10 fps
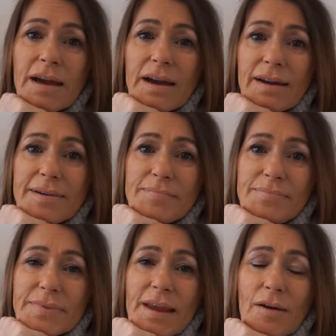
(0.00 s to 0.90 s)

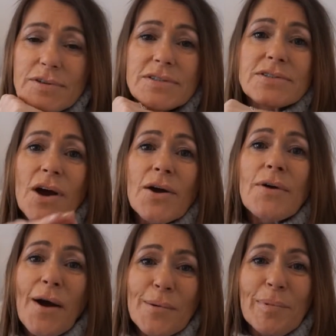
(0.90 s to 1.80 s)
I was so
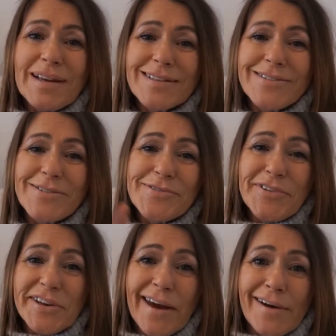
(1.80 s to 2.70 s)
hoping to do a
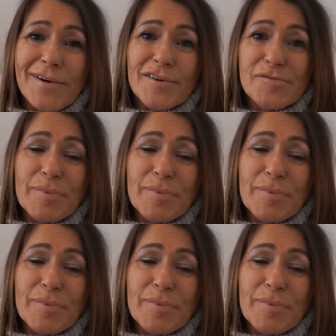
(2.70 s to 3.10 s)
video of